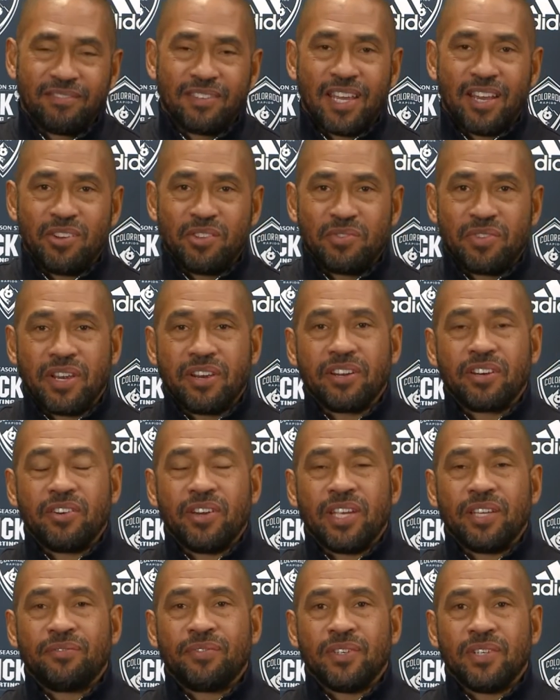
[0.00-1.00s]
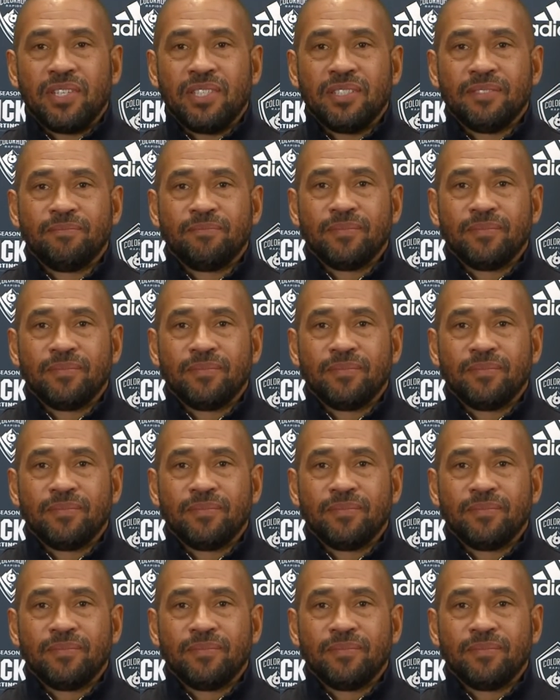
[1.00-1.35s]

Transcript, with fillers: I was very grateful.